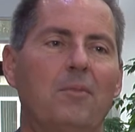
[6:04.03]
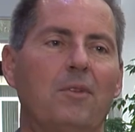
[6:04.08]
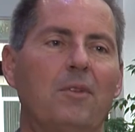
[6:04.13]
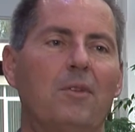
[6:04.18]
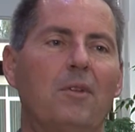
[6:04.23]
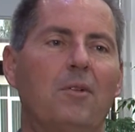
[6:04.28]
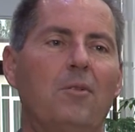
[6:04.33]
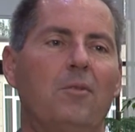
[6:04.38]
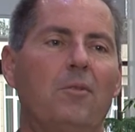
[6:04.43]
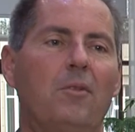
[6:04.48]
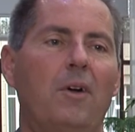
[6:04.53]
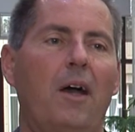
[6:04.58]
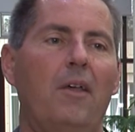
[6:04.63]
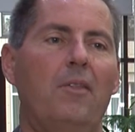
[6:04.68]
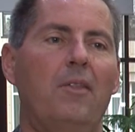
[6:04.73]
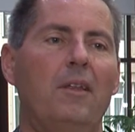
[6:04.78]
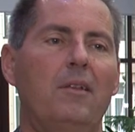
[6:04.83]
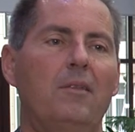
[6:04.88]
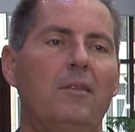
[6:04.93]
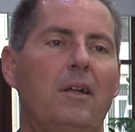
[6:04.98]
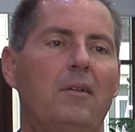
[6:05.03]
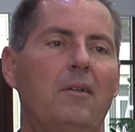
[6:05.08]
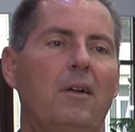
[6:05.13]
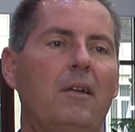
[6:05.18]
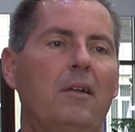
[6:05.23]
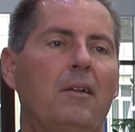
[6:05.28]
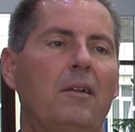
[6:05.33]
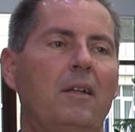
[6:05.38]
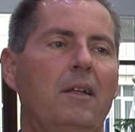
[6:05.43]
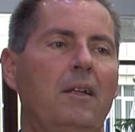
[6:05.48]
So I think there
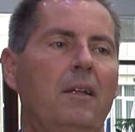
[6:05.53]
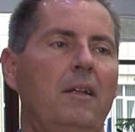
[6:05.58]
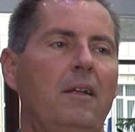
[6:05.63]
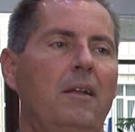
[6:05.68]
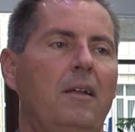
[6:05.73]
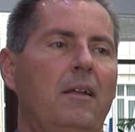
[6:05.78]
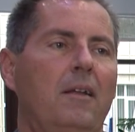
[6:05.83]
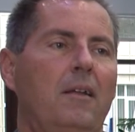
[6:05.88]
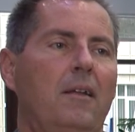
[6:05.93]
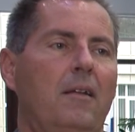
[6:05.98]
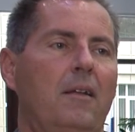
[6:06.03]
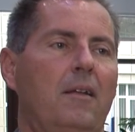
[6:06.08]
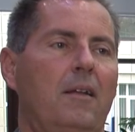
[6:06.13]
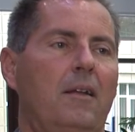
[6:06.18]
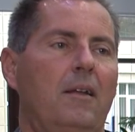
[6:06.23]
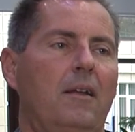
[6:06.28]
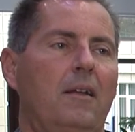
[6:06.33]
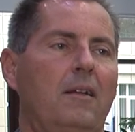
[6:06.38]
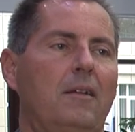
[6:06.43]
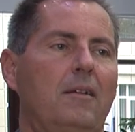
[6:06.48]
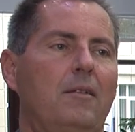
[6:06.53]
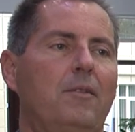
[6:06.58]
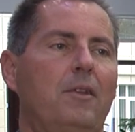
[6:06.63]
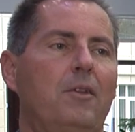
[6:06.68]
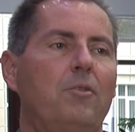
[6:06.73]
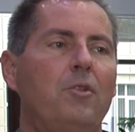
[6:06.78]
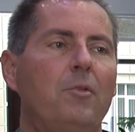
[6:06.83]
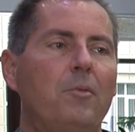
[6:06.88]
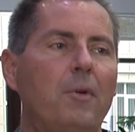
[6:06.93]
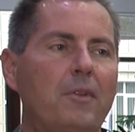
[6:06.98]
are the
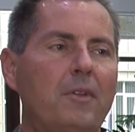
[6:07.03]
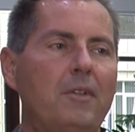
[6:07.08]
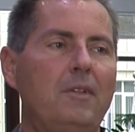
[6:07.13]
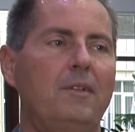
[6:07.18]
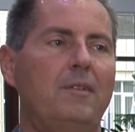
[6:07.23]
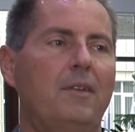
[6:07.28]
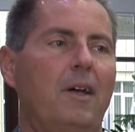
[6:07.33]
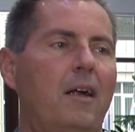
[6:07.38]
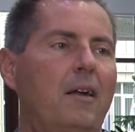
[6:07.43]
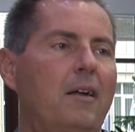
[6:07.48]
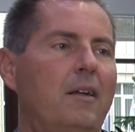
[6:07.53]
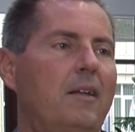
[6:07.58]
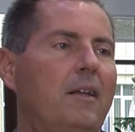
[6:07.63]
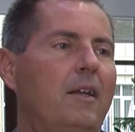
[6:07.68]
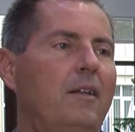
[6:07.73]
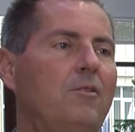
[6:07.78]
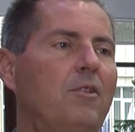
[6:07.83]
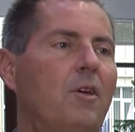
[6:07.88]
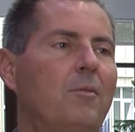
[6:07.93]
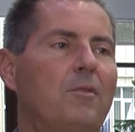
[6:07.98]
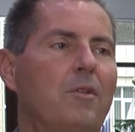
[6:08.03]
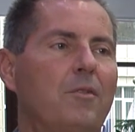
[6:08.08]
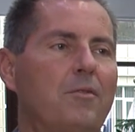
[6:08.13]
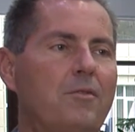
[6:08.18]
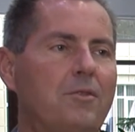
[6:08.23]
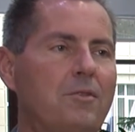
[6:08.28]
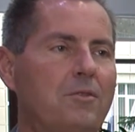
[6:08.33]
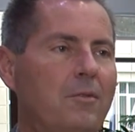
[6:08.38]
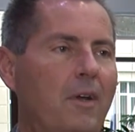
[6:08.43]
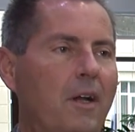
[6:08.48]
universities are, in terms of
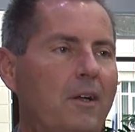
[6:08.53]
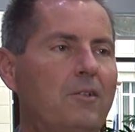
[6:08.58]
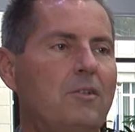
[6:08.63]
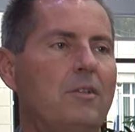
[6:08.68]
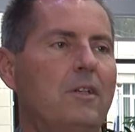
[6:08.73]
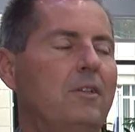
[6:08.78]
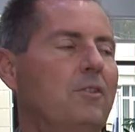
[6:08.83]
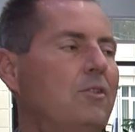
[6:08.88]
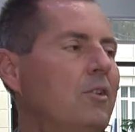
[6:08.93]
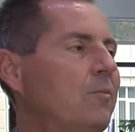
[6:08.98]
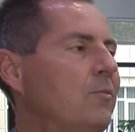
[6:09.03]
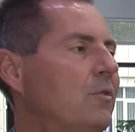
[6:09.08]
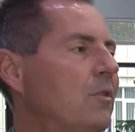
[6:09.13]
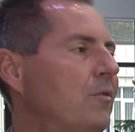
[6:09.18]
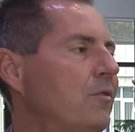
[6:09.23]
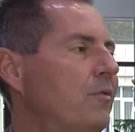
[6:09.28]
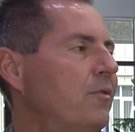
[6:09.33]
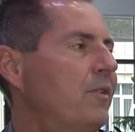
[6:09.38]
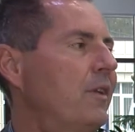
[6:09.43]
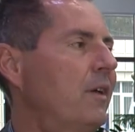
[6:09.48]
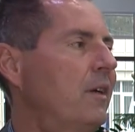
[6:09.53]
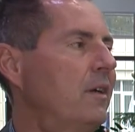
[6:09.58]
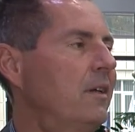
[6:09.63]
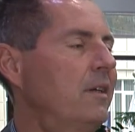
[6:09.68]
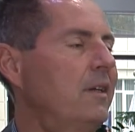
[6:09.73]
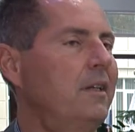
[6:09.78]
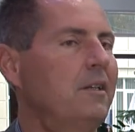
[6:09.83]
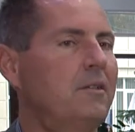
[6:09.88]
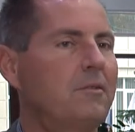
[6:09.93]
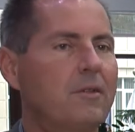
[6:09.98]
structure, in terms of their
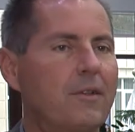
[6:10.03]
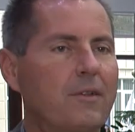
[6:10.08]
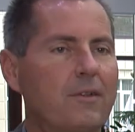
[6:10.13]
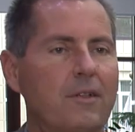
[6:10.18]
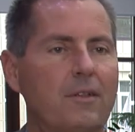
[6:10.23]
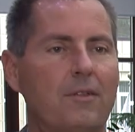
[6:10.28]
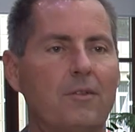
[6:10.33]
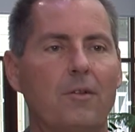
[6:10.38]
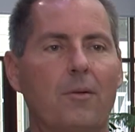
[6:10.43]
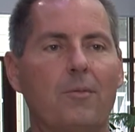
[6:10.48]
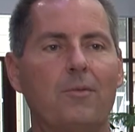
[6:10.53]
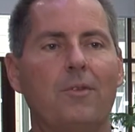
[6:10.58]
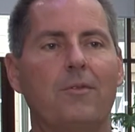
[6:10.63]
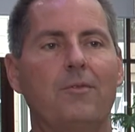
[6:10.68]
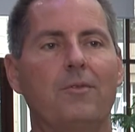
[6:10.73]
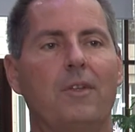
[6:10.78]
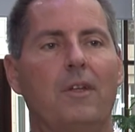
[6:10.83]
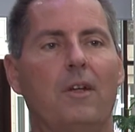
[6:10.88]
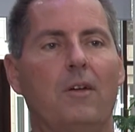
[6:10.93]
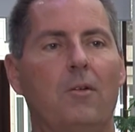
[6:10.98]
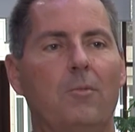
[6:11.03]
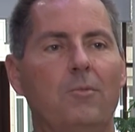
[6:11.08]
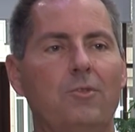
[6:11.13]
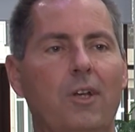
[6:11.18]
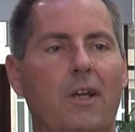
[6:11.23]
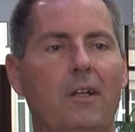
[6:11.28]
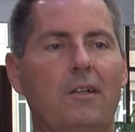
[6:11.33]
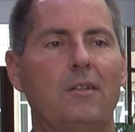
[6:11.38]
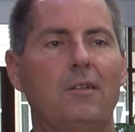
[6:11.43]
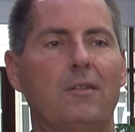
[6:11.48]
interest, in terms of their
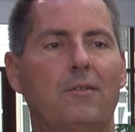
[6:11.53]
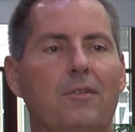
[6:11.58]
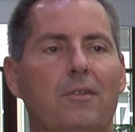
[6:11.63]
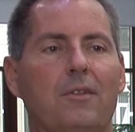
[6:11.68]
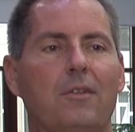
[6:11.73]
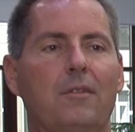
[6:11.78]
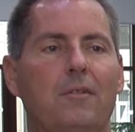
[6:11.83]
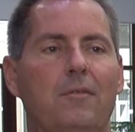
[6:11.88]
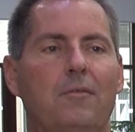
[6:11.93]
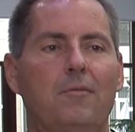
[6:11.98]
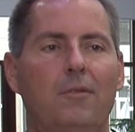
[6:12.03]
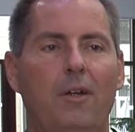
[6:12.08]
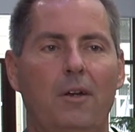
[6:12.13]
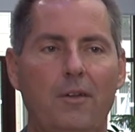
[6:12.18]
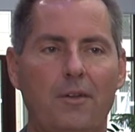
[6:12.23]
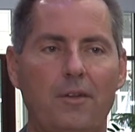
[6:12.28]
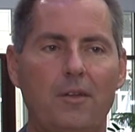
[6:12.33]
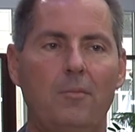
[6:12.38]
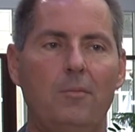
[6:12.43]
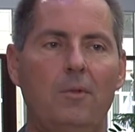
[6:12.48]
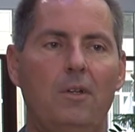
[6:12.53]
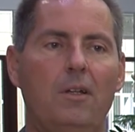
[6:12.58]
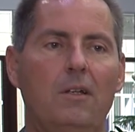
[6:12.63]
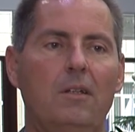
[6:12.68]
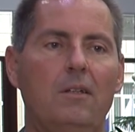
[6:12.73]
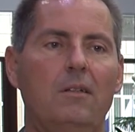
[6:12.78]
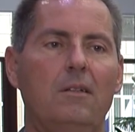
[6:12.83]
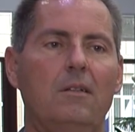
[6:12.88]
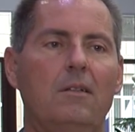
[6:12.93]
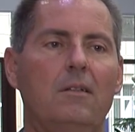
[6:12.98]
objectives, very similar.